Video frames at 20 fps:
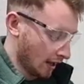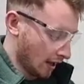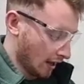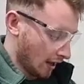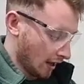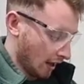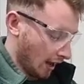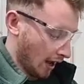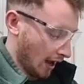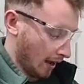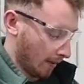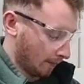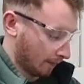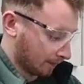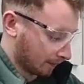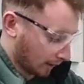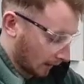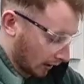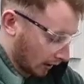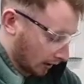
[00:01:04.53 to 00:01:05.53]

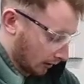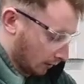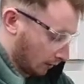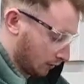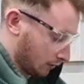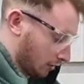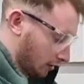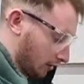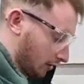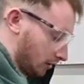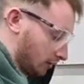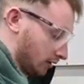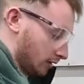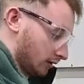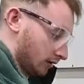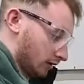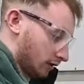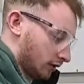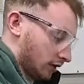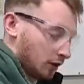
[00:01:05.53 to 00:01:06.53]
So I'll just
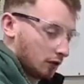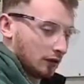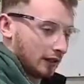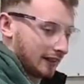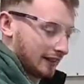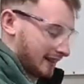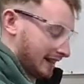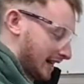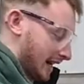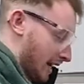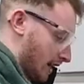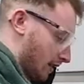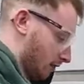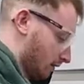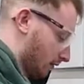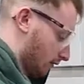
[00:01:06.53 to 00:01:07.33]
do this now.